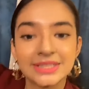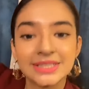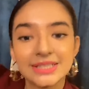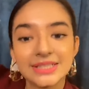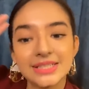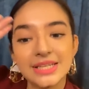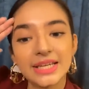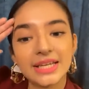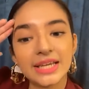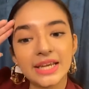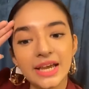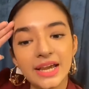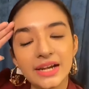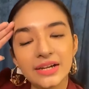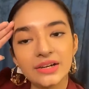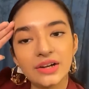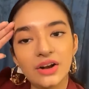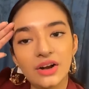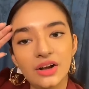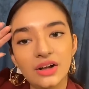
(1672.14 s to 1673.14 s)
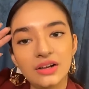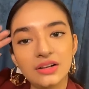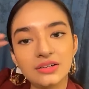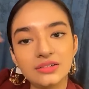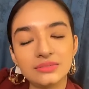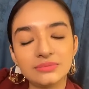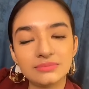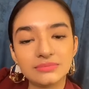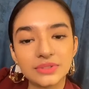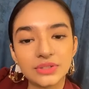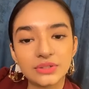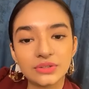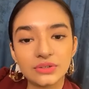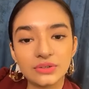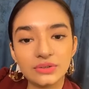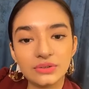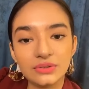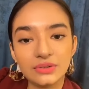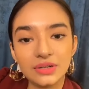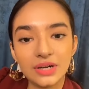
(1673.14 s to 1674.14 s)
take care y'all, you
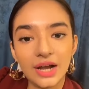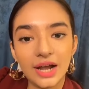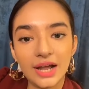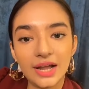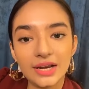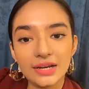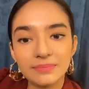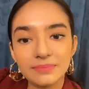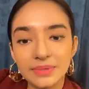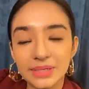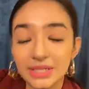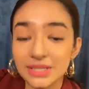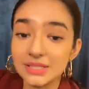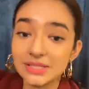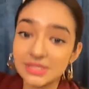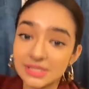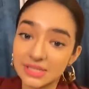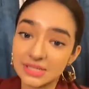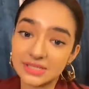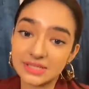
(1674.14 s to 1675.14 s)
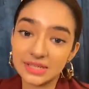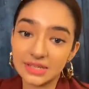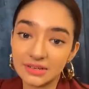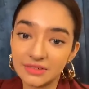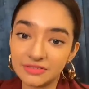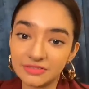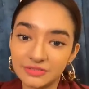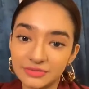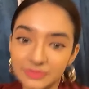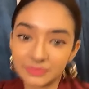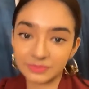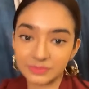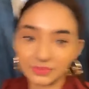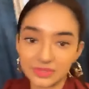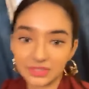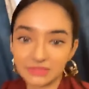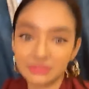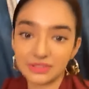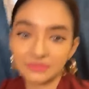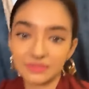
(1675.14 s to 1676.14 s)
know, and please stay safe
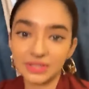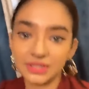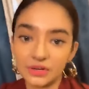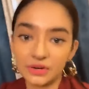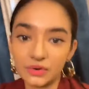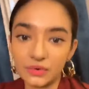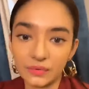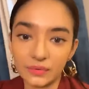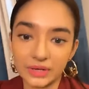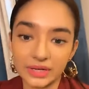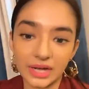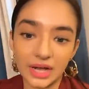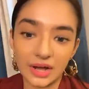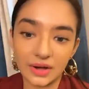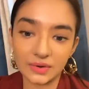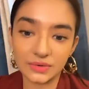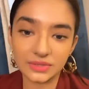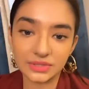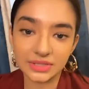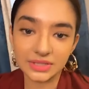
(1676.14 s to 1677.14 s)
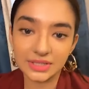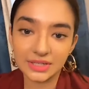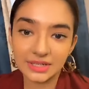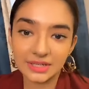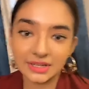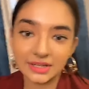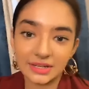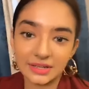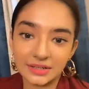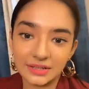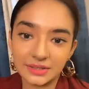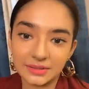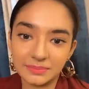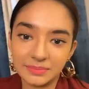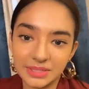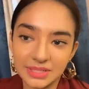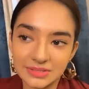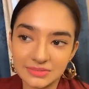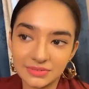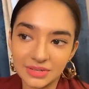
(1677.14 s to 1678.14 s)
even when you're going out.
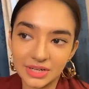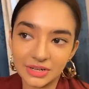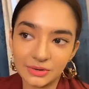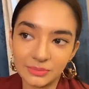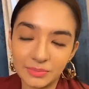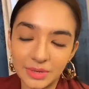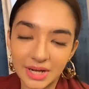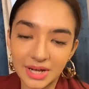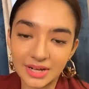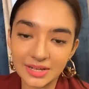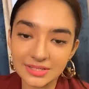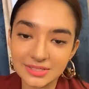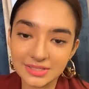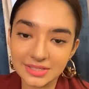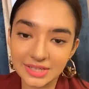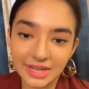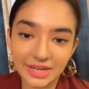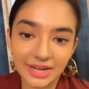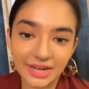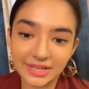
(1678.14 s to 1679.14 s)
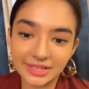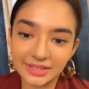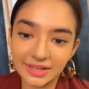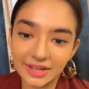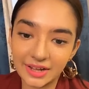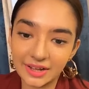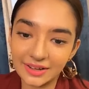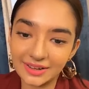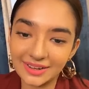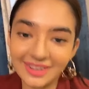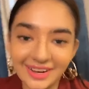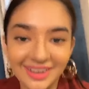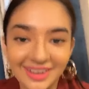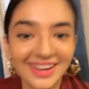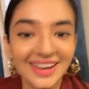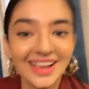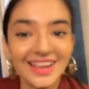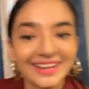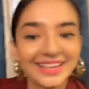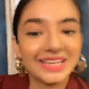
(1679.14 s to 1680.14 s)
Please wear a mask, and I
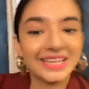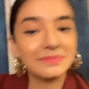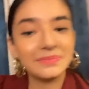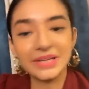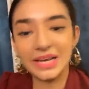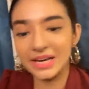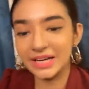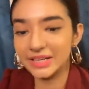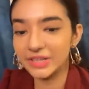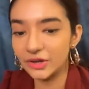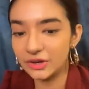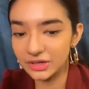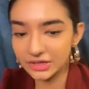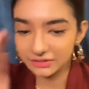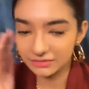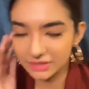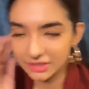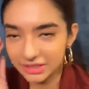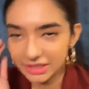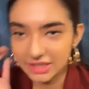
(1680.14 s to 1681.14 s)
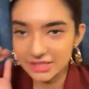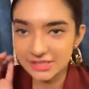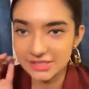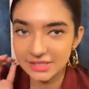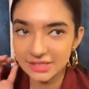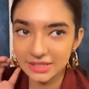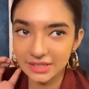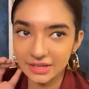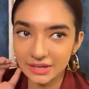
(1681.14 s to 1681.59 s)
keep telling y'all, even yesterday